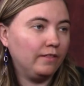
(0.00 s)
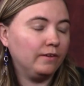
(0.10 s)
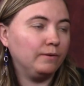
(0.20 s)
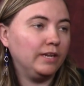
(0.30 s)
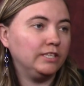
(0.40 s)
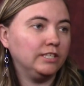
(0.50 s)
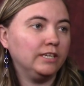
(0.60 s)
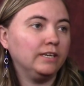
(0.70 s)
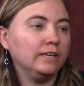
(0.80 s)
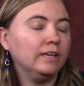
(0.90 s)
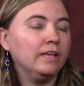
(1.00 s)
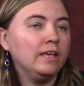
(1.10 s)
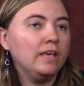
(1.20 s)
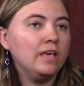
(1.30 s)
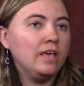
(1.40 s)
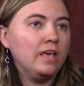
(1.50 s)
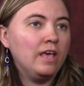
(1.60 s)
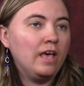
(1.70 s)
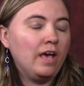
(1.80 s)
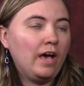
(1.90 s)
the religion, and
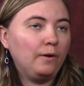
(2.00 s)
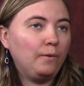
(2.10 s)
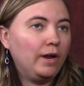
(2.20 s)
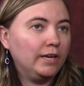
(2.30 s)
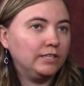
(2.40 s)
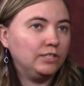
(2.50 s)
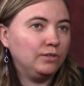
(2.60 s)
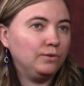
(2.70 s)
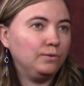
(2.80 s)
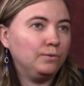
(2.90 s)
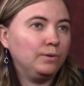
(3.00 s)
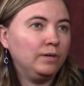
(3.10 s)
I wanted to